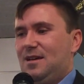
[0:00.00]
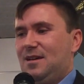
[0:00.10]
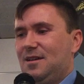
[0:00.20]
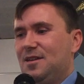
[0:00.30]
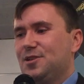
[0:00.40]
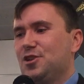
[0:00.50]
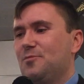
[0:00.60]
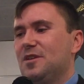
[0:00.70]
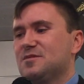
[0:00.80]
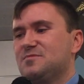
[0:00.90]
Uh, he
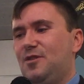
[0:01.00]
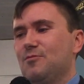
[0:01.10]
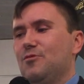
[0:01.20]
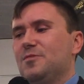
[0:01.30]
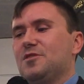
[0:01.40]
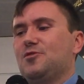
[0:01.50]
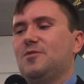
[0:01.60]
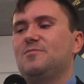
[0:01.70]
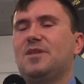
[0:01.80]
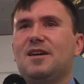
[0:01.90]
showed me a small room with a
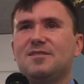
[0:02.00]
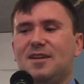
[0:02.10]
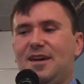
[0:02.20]
twin bed